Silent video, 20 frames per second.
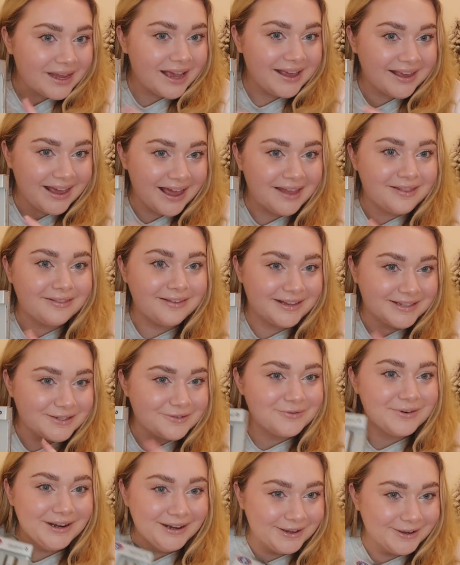Again, these are
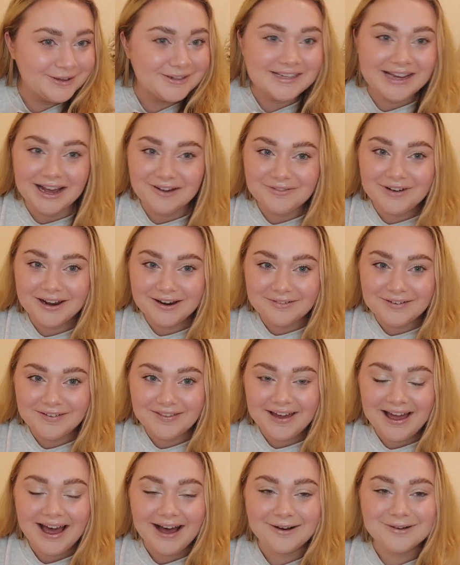really good to have laying around
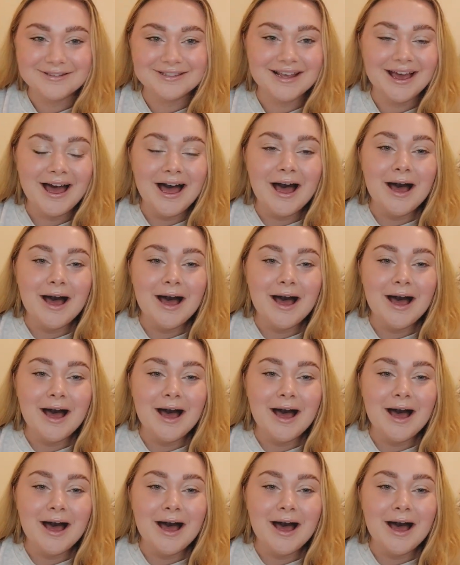the house.